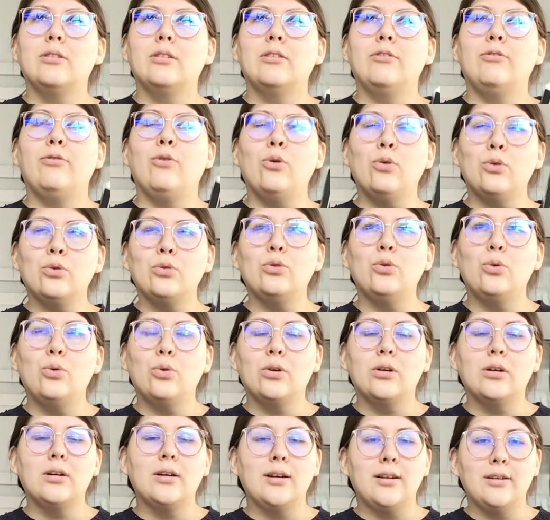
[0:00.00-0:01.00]

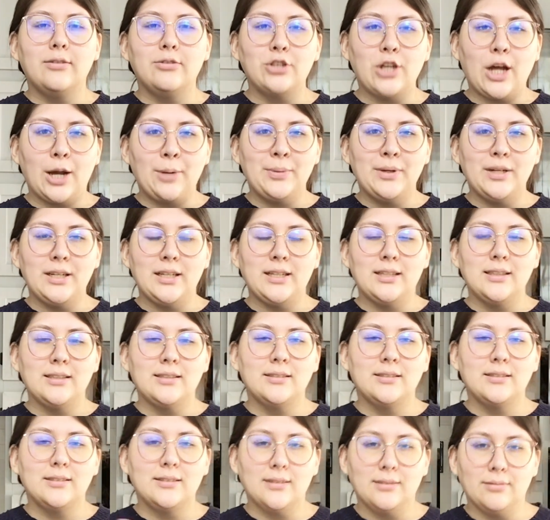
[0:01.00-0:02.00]
folklore of
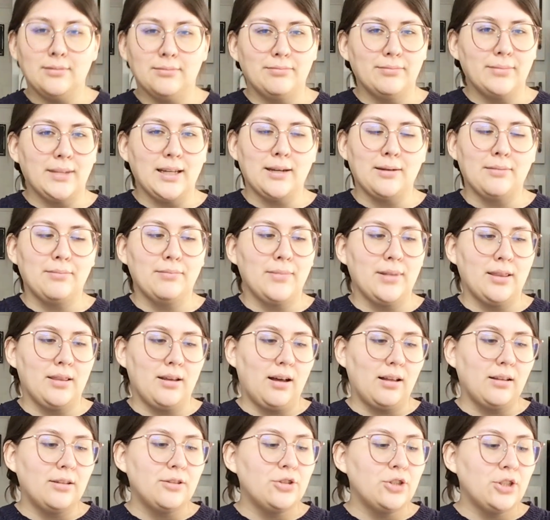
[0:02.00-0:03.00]
Japanese like
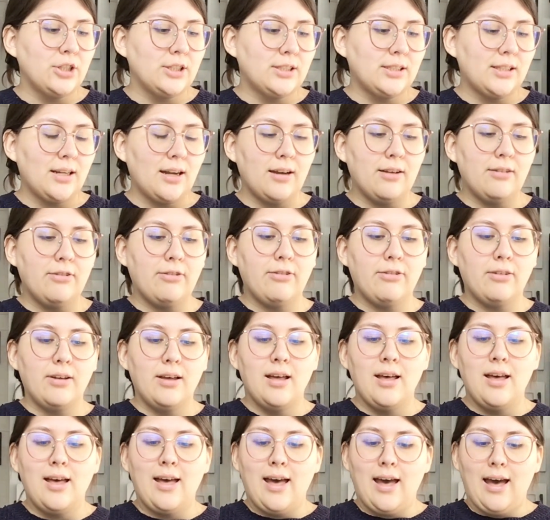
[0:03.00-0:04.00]
mythology stuff,
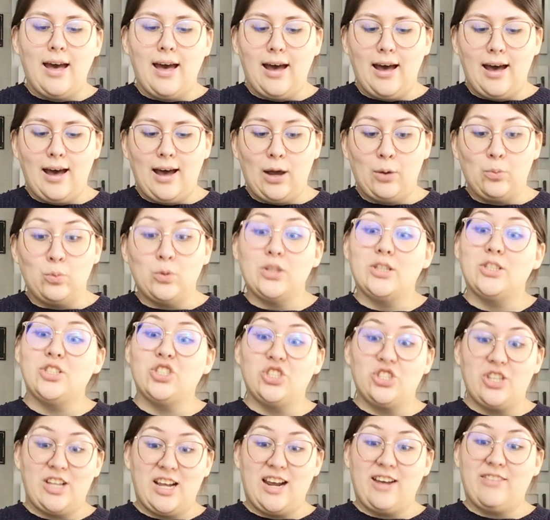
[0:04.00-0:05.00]

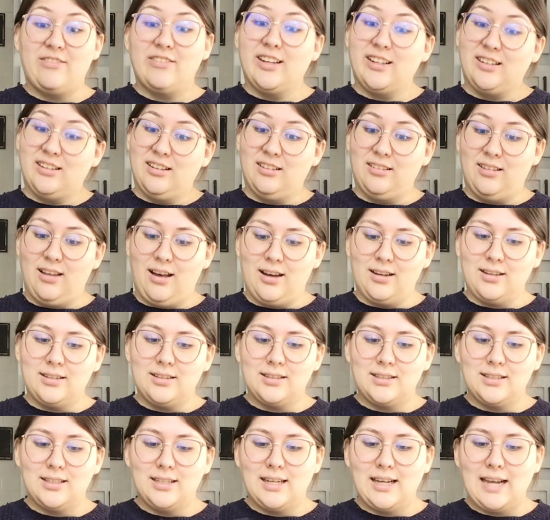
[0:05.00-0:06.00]
which they have like a
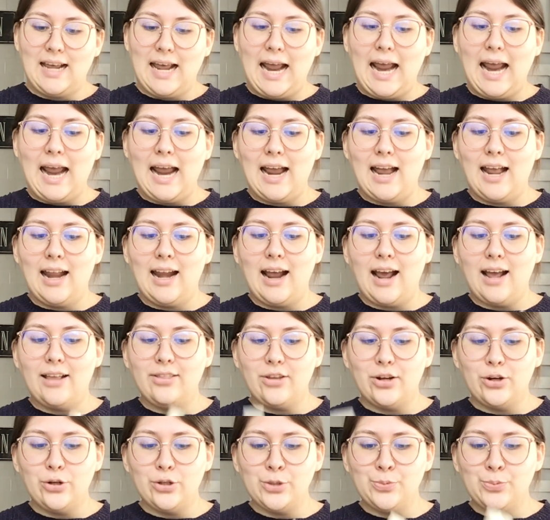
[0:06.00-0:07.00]
lot. And I
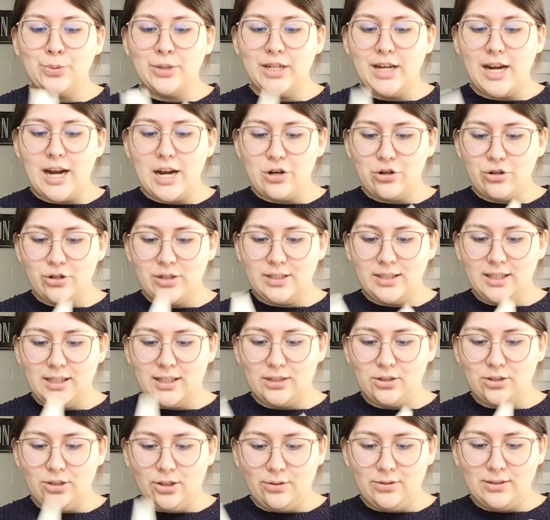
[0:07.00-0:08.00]
thought it was pretty interesting,
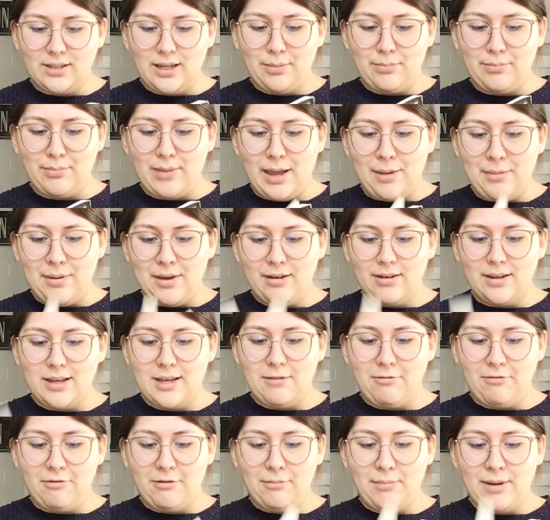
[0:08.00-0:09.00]
so I was like, maybe I'll
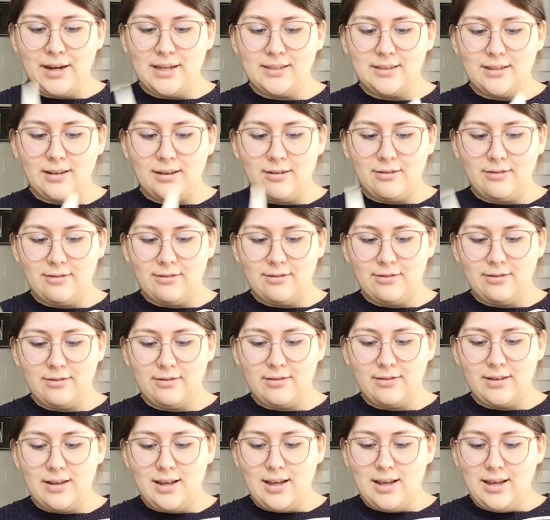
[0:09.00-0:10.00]
keep for myself,
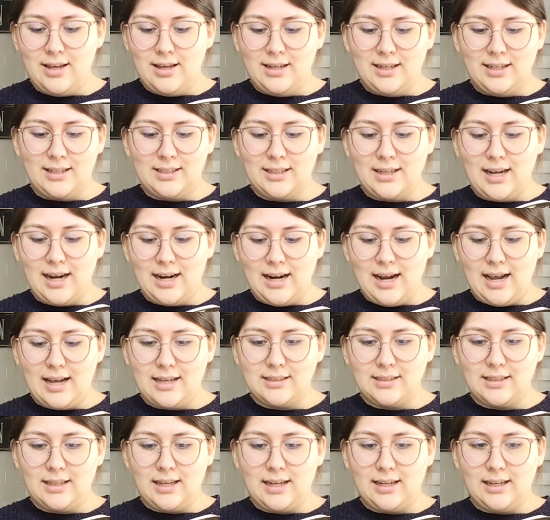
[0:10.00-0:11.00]
because it kind of has
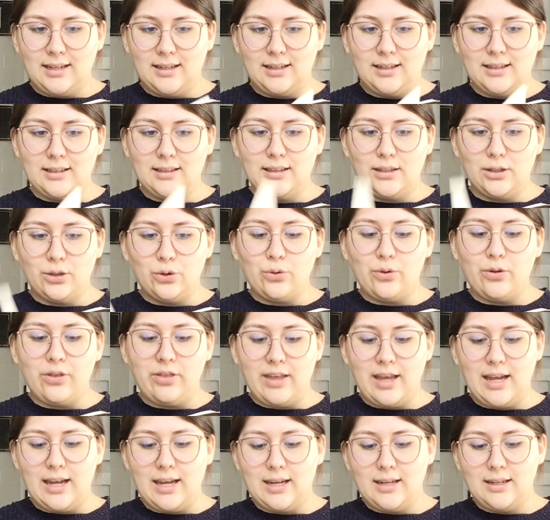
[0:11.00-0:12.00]
like little
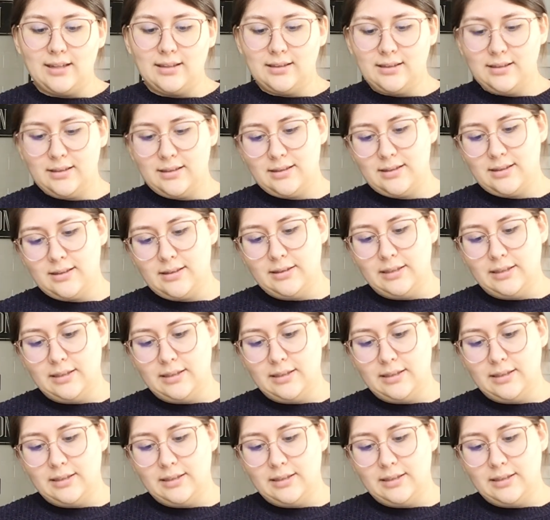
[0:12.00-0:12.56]
things,